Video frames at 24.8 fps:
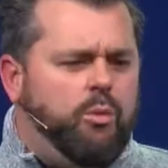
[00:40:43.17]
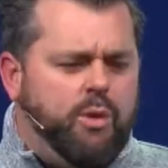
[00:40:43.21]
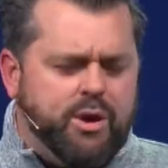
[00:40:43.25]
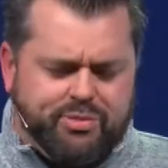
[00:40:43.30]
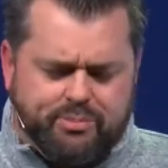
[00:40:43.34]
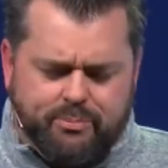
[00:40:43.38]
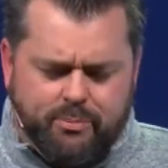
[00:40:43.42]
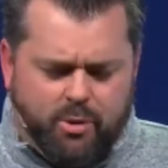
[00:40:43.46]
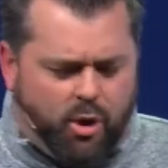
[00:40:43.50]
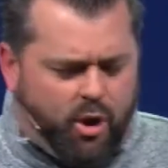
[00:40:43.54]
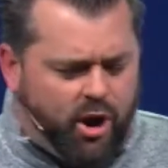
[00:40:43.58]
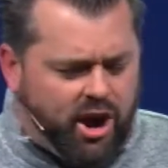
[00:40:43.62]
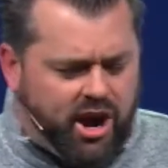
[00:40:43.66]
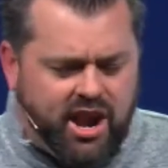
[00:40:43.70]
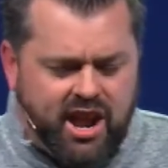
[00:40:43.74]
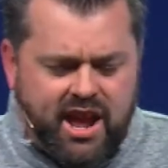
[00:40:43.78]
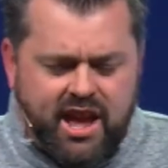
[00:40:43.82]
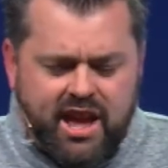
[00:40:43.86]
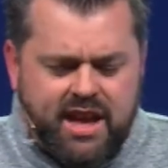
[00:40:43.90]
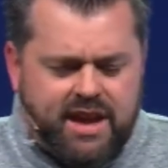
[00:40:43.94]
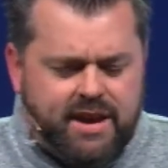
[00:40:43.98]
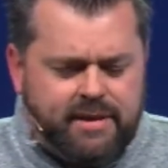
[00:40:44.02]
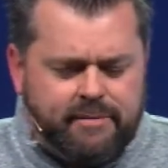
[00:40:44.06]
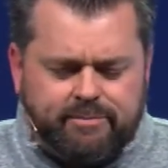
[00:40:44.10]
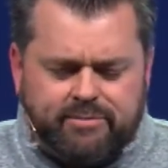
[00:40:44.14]
with more
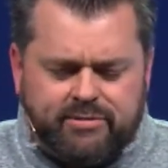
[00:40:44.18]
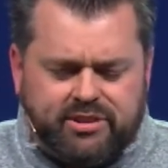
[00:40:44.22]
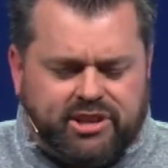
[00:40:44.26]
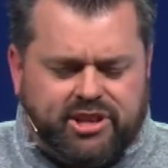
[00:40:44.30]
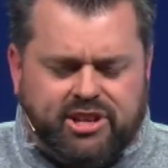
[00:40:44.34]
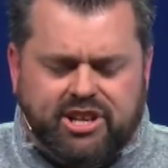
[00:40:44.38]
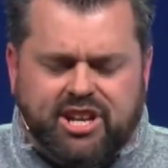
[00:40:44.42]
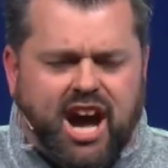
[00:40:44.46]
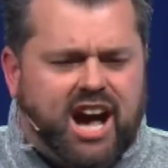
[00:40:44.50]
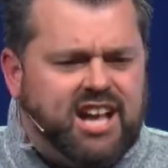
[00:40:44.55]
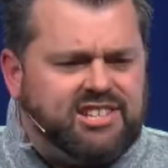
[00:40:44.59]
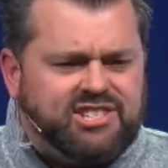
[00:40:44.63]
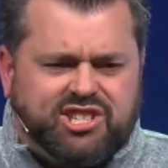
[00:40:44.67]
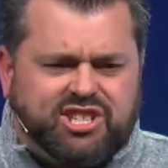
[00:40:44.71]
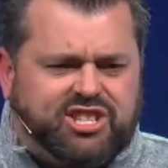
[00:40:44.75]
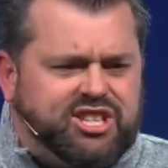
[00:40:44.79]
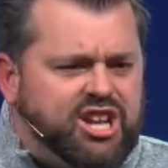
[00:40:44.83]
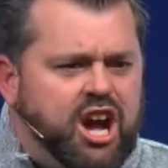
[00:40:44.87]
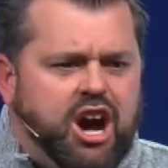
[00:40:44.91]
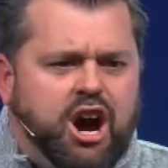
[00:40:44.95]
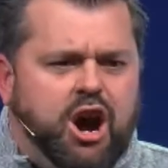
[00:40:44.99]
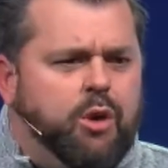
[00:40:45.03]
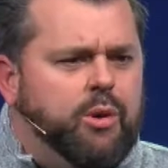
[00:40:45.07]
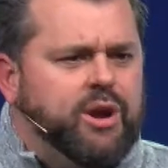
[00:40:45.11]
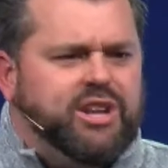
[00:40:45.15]

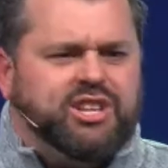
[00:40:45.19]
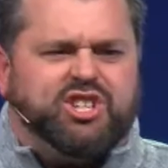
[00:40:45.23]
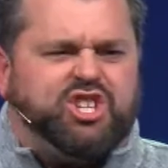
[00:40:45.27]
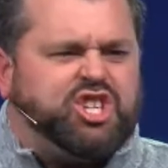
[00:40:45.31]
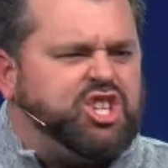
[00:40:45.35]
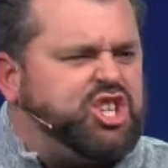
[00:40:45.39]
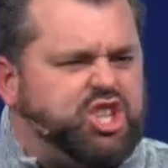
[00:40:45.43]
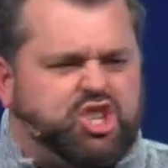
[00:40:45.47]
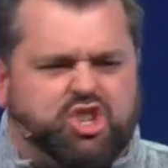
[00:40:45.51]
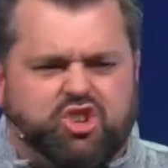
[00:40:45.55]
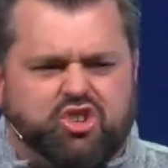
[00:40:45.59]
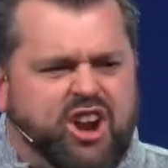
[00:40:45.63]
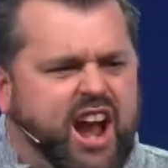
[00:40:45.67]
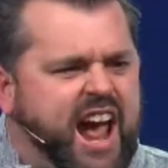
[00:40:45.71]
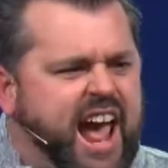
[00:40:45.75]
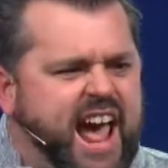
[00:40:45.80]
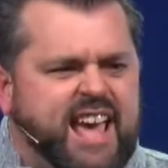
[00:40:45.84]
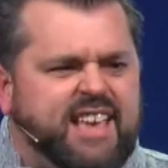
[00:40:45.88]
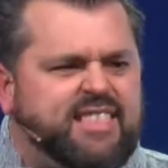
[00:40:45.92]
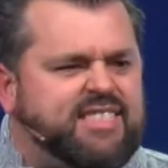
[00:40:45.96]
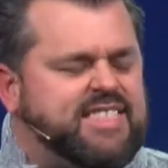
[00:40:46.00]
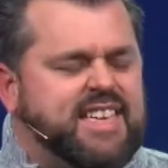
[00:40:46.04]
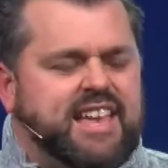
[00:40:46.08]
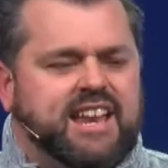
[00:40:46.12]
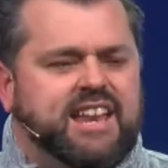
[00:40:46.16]
gusto and
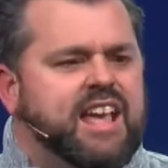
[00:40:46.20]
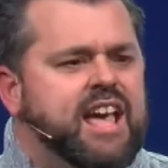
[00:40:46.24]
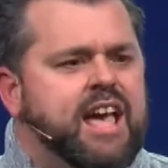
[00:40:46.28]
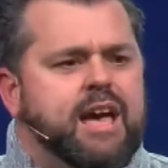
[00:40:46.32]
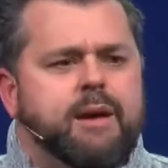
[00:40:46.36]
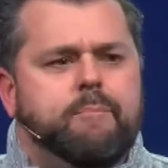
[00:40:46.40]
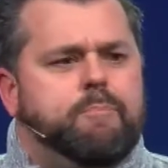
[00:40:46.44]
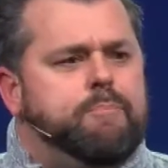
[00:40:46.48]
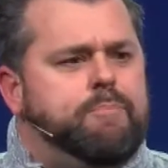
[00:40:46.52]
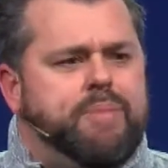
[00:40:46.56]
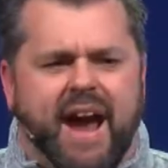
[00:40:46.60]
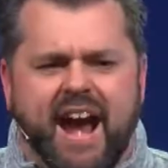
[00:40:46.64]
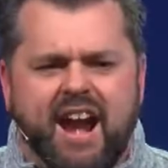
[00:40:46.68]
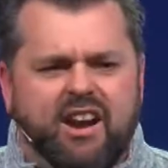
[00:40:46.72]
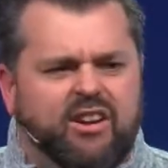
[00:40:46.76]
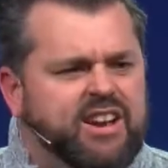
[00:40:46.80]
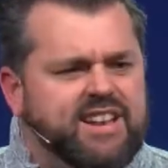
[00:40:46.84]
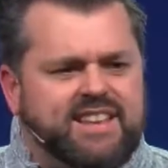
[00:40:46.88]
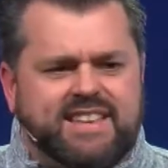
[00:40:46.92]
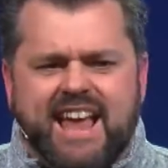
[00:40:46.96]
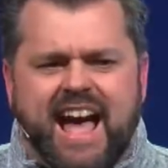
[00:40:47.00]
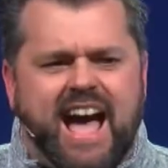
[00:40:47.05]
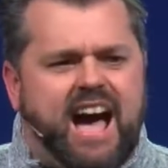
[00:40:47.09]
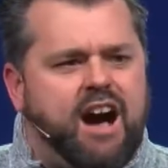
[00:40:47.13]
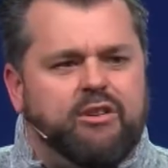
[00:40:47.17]
strength and
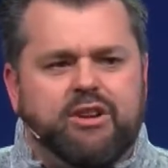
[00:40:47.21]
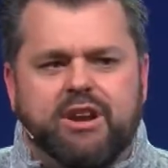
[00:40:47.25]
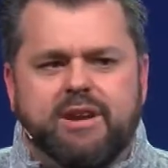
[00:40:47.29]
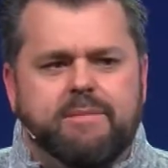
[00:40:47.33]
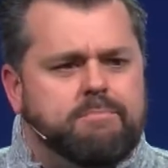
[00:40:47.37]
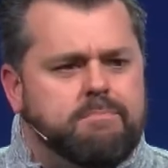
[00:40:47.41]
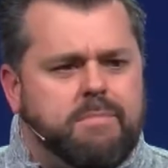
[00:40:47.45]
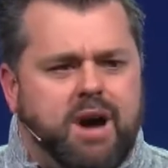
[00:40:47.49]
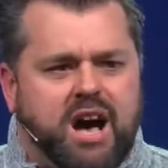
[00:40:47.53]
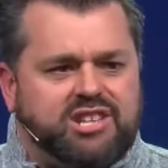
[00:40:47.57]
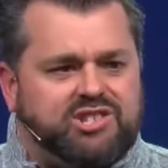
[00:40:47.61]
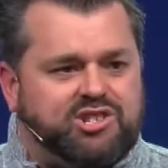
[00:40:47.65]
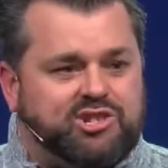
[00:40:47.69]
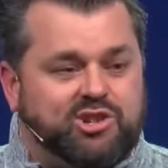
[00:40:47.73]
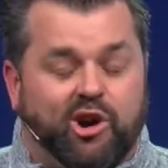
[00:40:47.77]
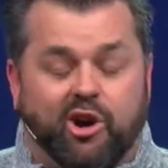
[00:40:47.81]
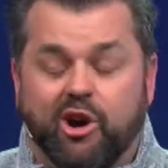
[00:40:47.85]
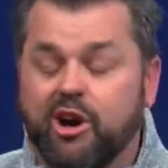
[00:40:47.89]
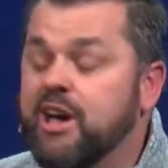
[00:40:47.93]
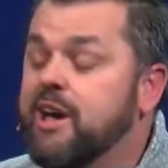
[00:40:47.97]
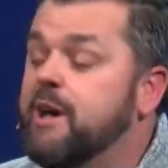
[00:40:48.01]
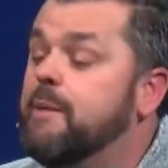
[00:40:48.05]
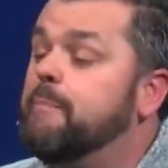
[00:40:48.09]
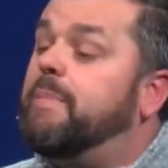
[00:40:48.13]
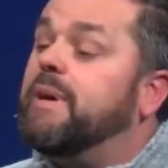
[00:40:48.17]
bearing down and muscle,
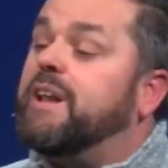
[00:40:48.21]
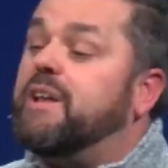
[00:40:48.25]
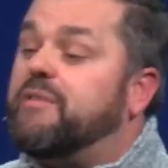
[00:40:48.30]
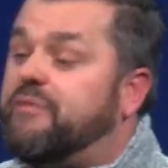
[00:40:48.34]
but